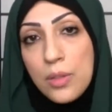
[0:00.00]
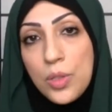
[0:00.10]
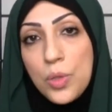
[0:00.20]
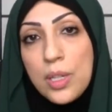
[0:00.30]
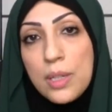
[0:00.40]

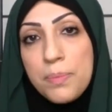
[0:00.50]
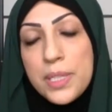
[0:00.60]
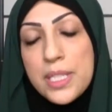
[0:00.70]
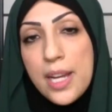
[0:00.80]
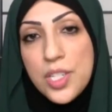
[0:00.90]
you can
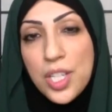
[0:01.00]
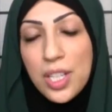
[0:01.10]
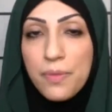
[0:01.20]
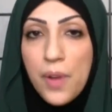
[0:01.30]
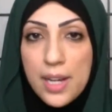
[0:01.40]

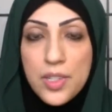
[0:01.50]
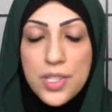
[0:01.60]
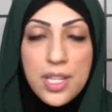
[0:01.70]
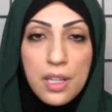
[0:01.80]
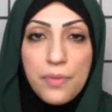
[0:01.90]
potentially find
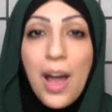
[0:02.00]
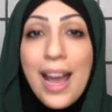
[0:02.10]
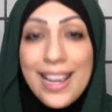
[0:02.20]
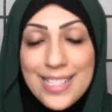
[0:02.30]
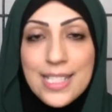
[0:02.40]
yourself
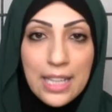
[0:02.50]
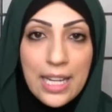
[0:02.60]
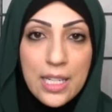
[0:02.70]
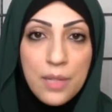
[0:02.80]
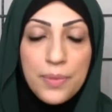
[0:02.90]

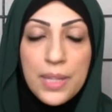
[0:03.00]
isolated if,